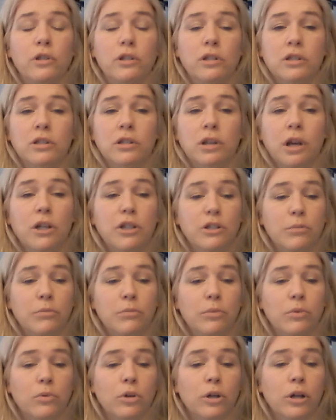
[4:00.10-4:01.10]
a discussion
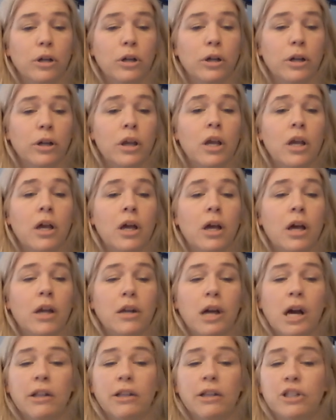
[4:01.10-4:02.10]
board, a
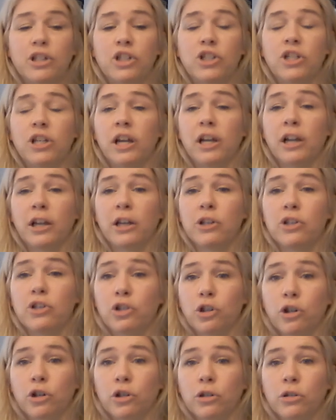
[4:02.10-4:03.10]
knowledge check, and a
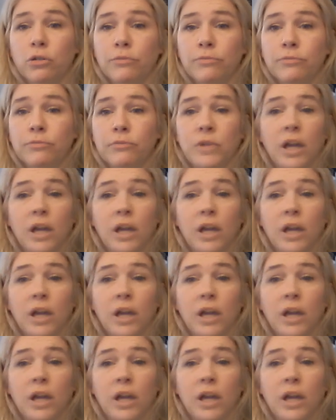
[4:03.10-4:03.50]
journal.